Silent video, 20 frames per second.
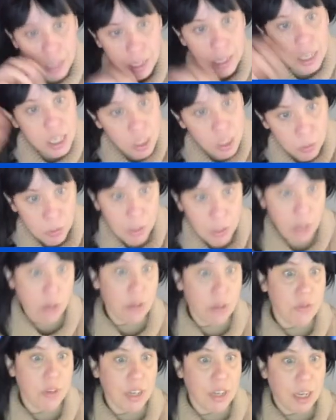it will
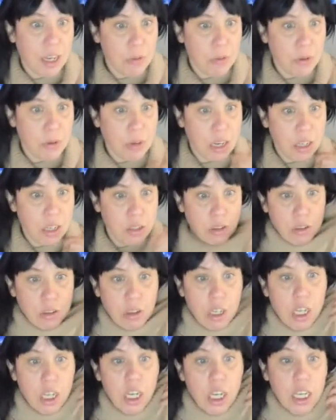overlap to L2.
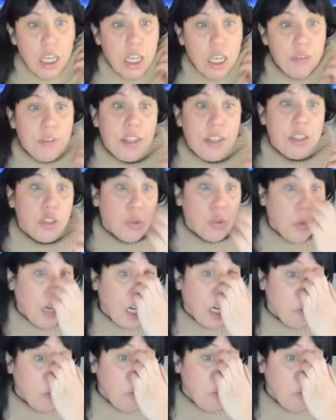If they struggle